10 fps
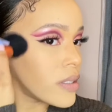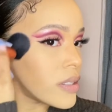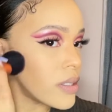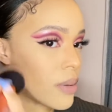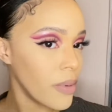
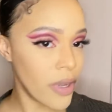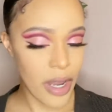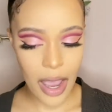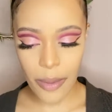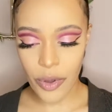So
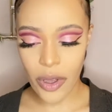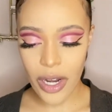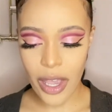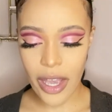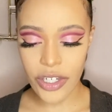I'm
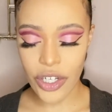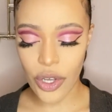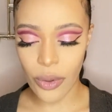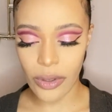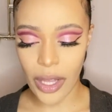gonna actually
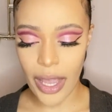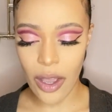go light